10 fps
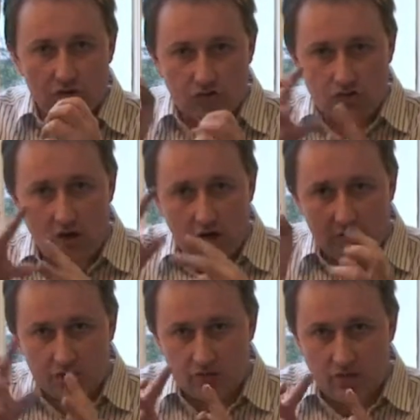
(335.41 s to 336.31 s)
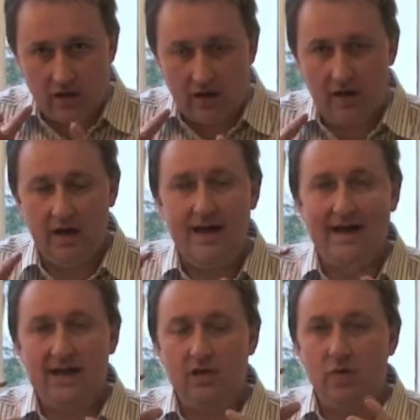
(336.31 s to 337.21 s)
stronger and stronger
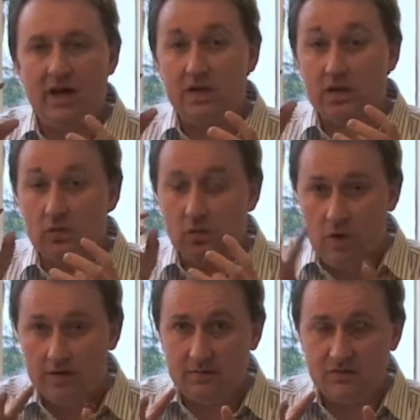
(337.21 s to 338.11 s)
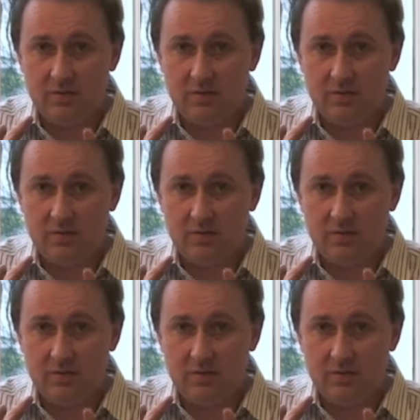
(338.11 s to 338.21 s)
in the way that you want them